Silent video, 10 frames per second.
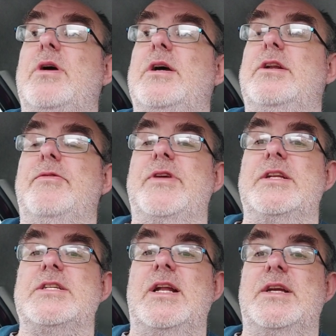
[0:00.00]
Uh, don't
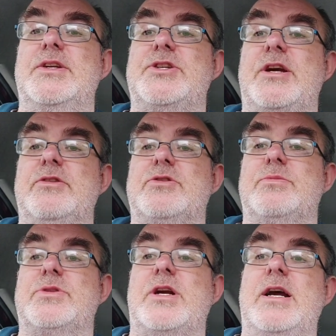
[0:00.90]
forget to like and share and
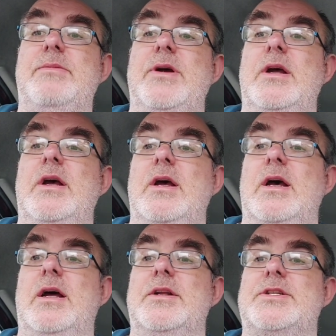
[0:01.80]
subscribe.
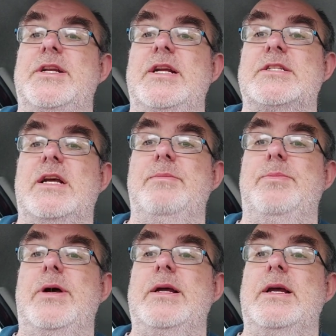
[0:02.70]
And I'll see you next time.
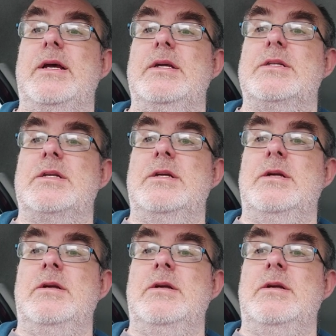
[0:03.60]
Bye, guys.